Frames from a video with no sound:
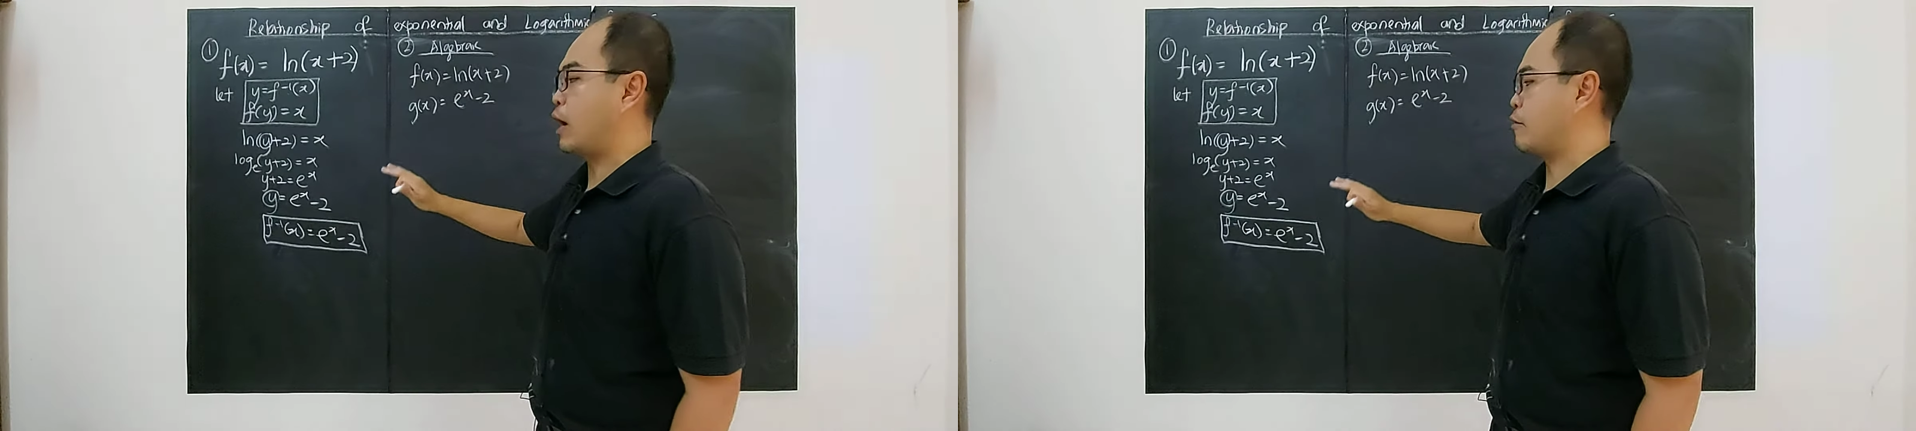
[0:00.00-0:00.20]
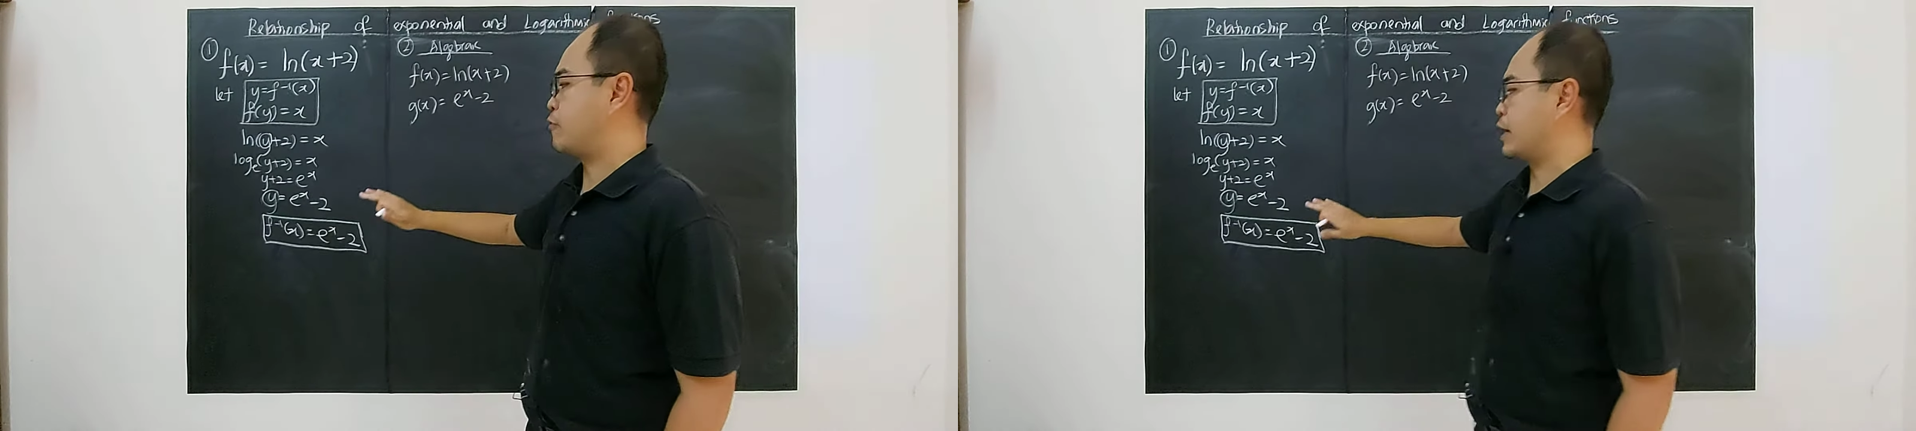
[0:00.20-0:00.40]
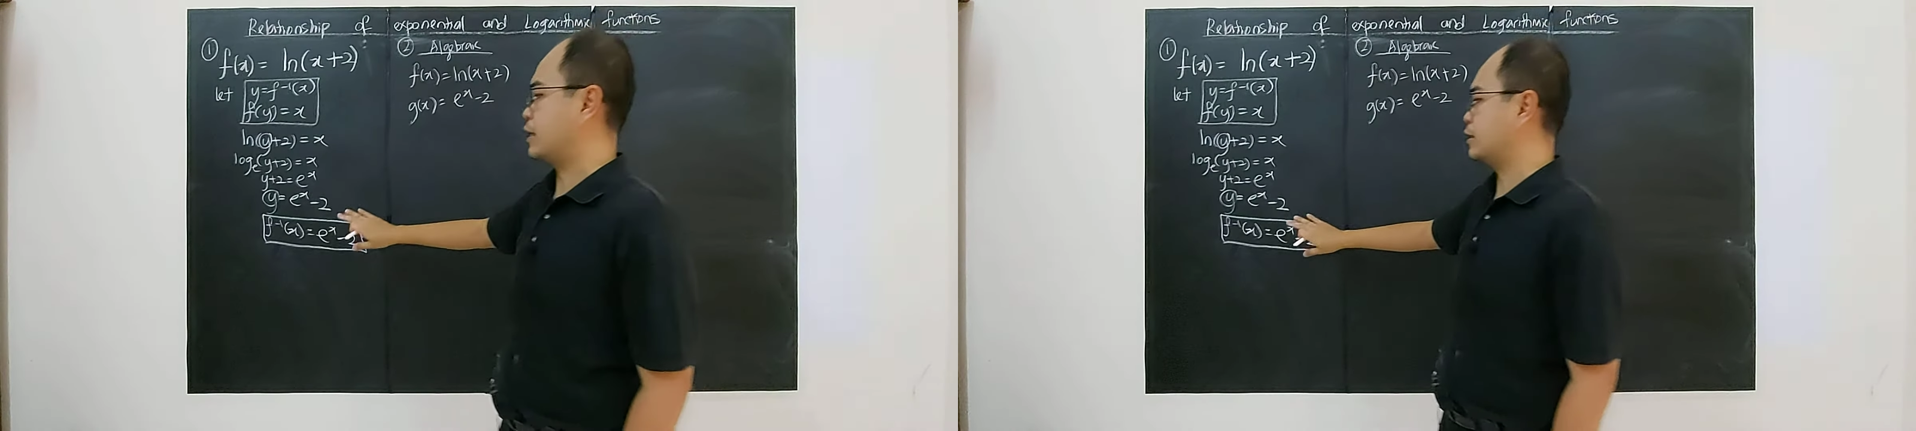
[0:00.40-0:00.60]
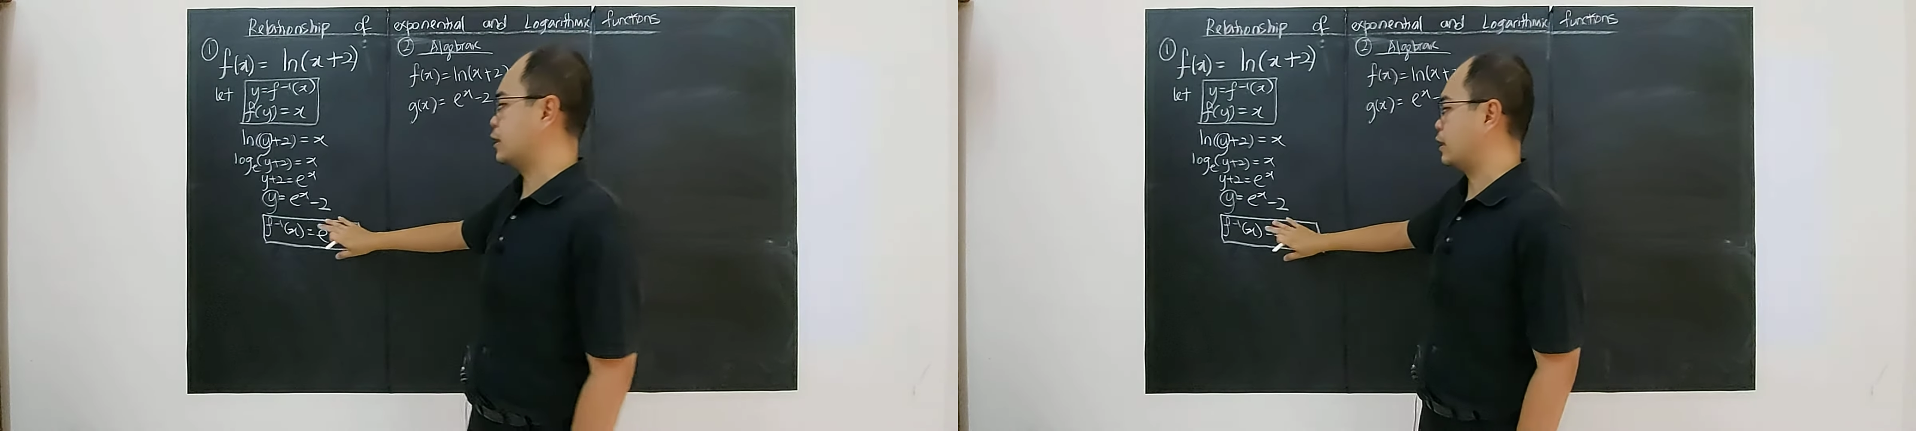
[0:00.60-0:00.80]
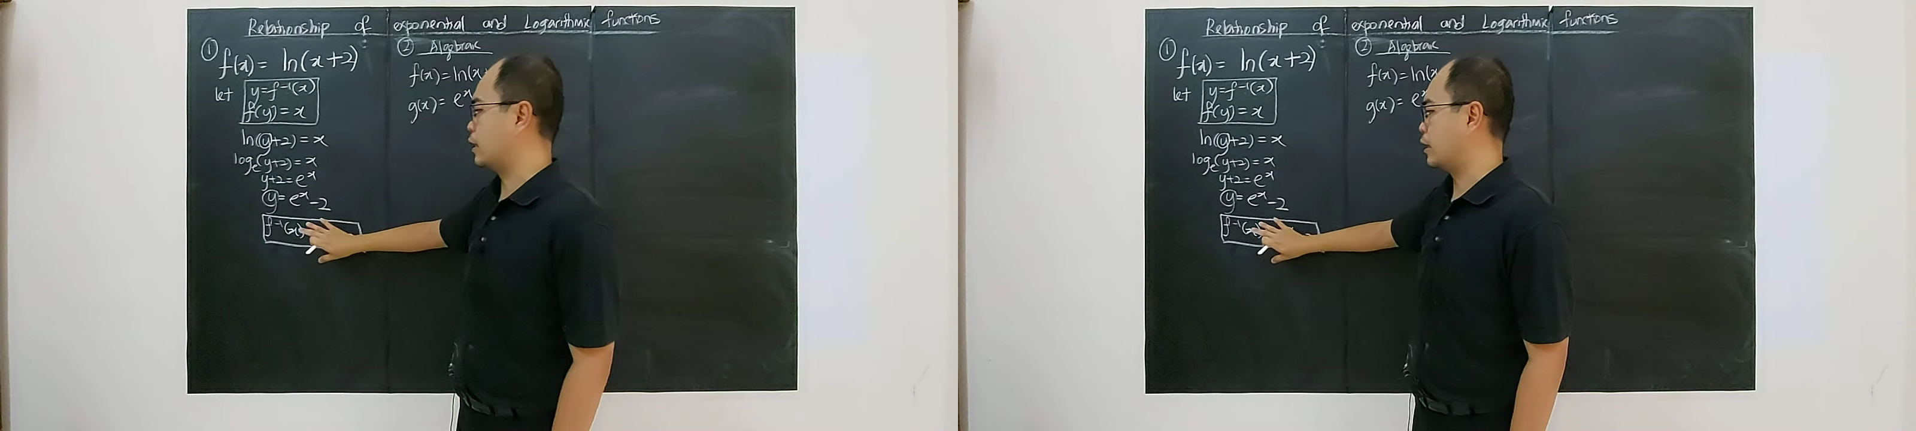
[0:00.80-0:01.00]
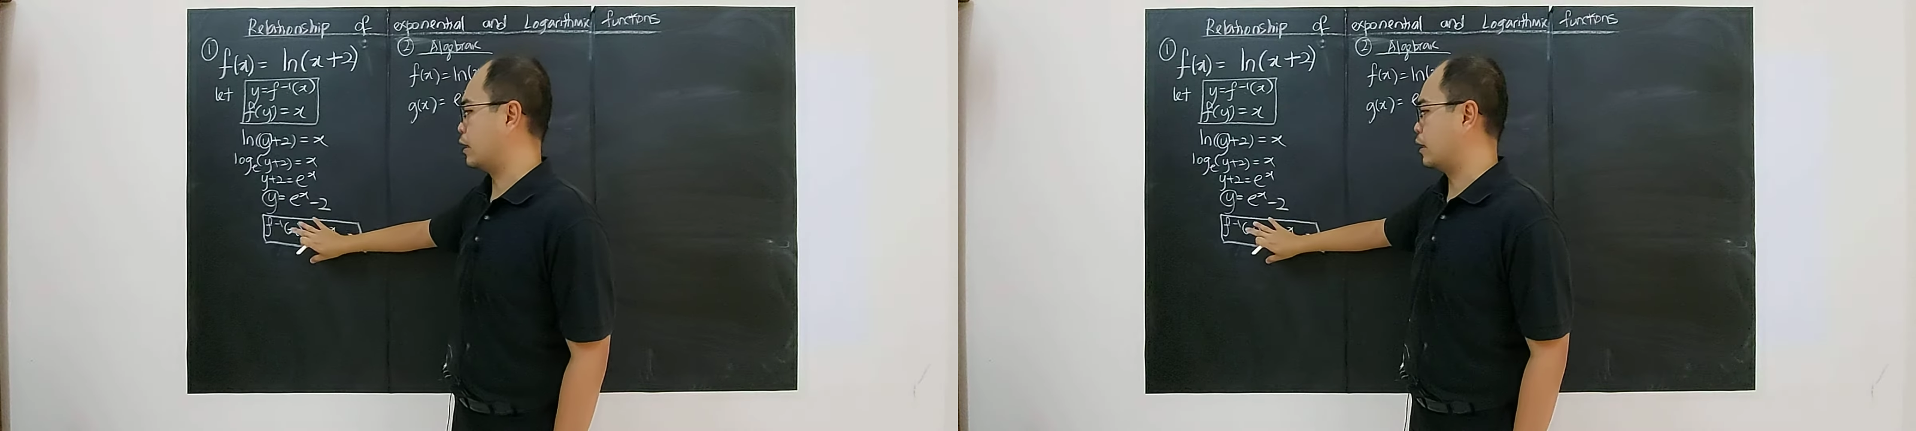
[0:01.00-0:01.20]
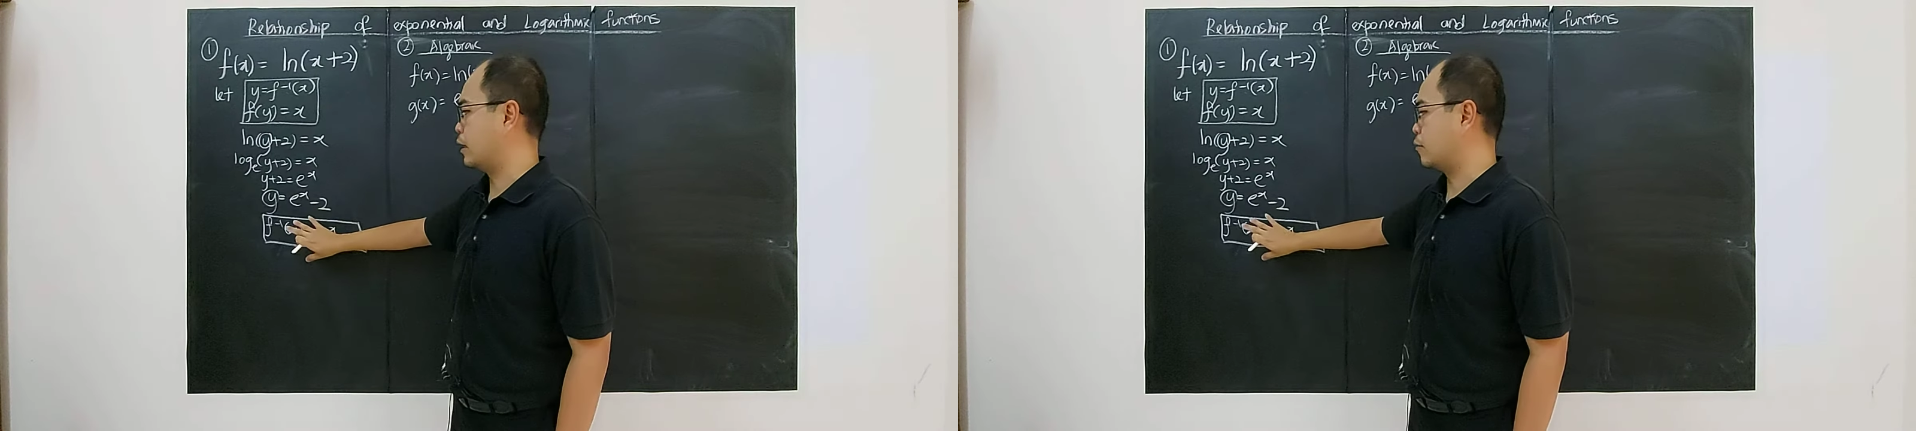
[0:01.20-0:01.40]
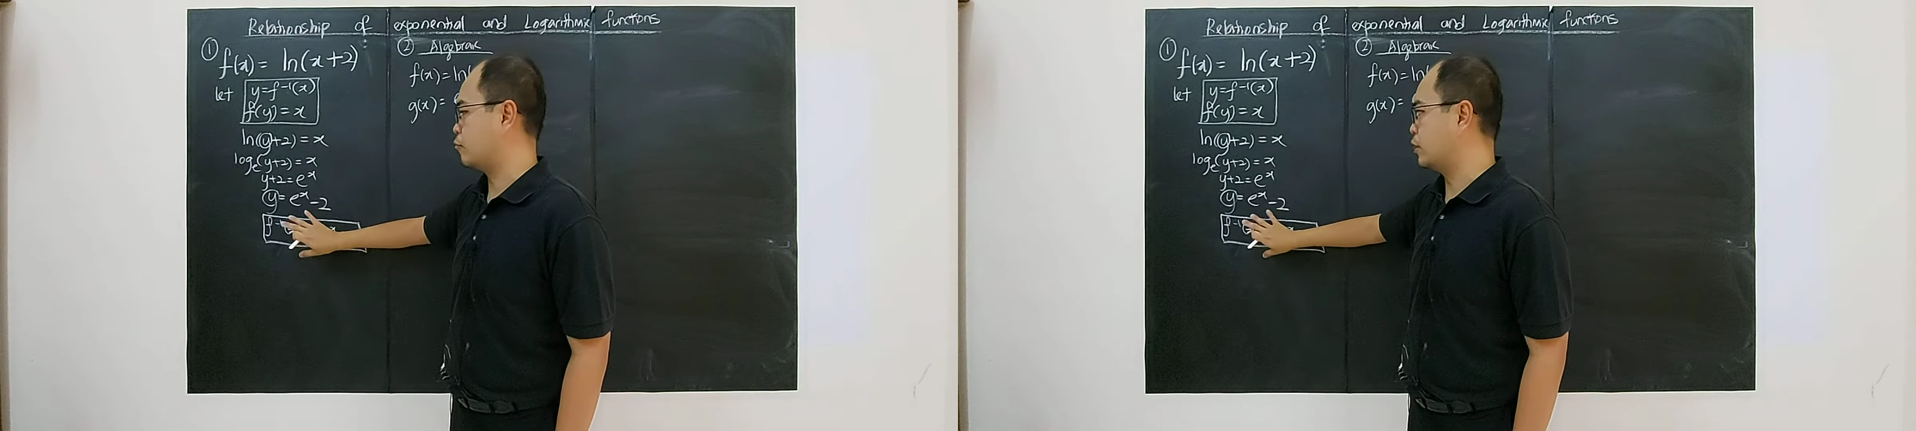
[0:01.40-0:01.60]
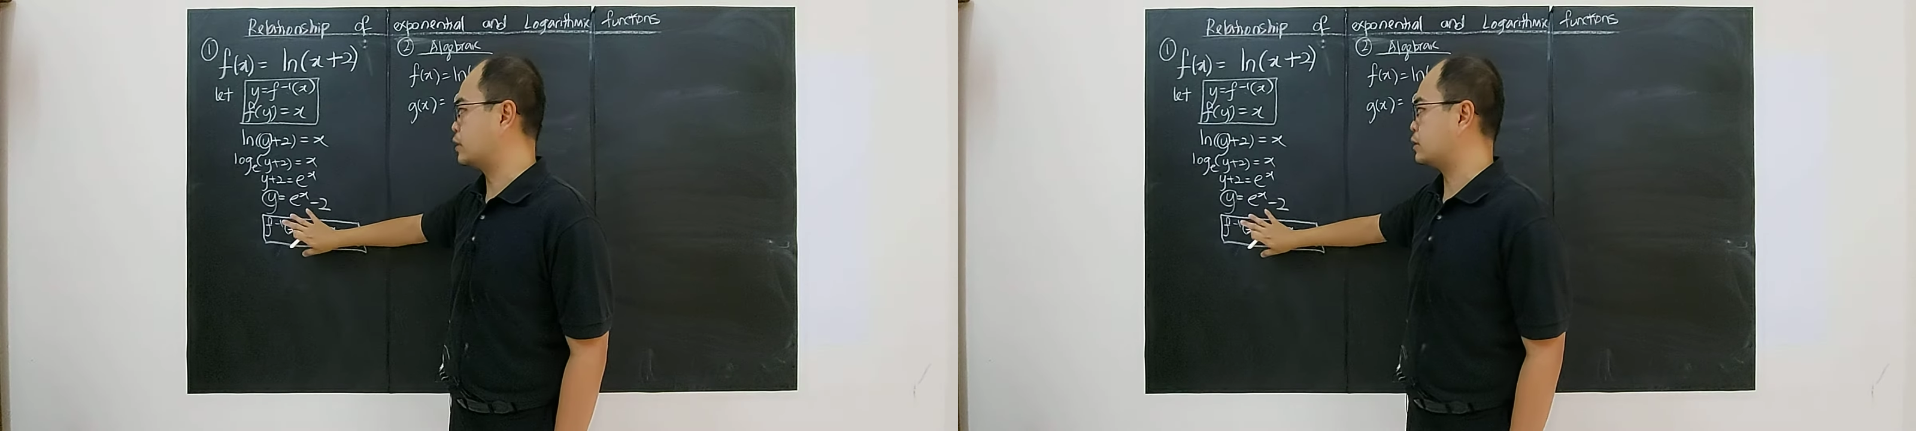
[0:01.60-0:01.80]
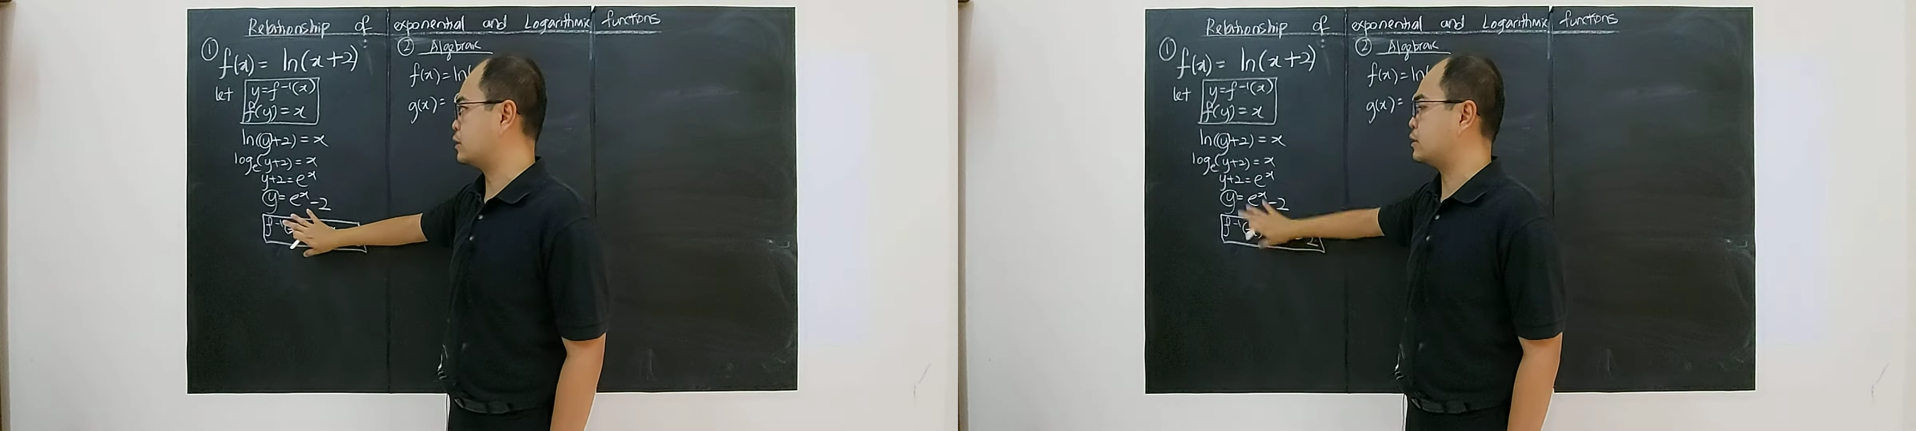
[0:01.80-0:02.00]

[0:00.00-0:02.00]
I finding the inverse,